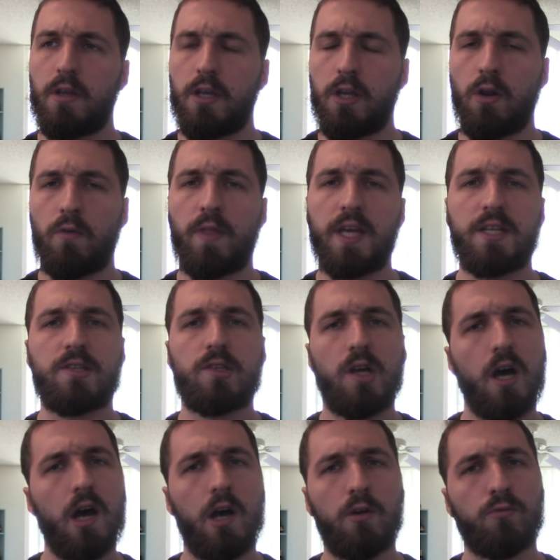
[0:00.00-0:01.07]
You know, they
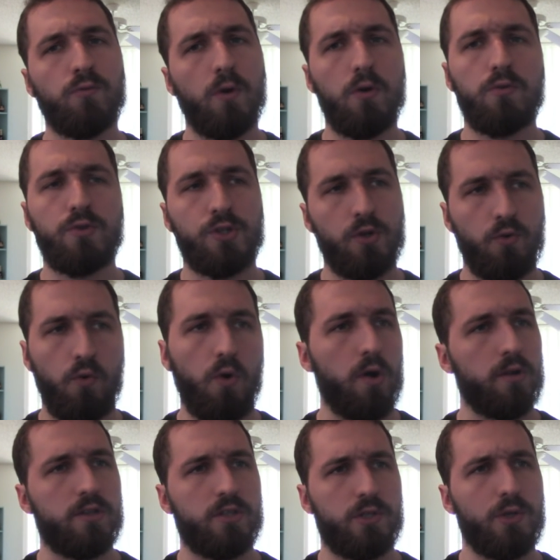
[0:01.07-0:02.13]
saw Rose
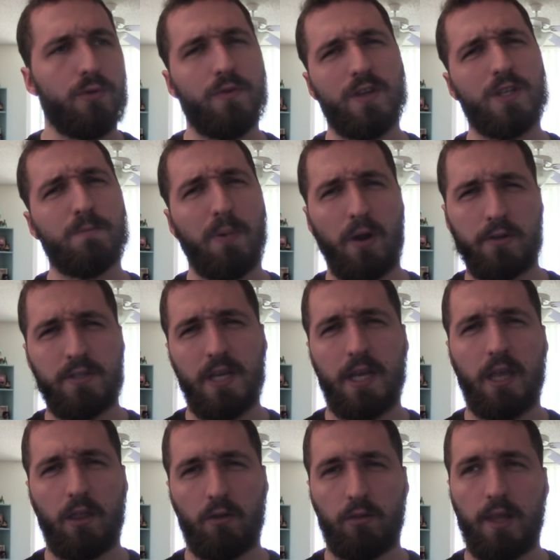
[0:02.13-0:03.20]
Quartz through this
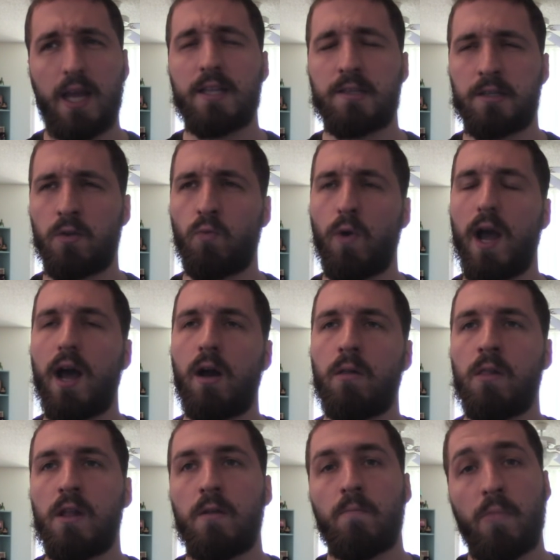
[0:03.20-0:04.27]
particular lens, and
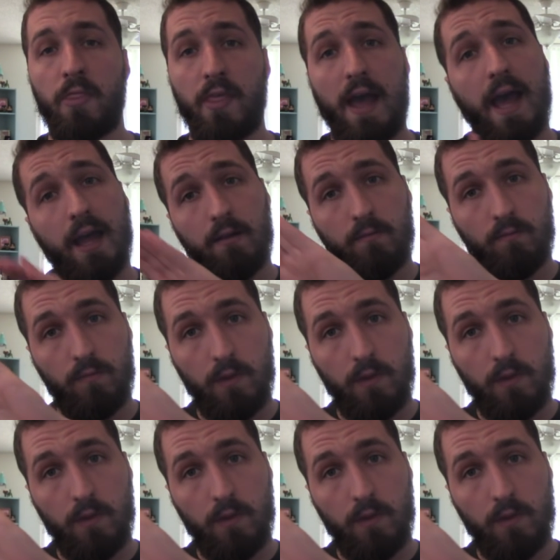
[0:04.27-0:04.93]
while that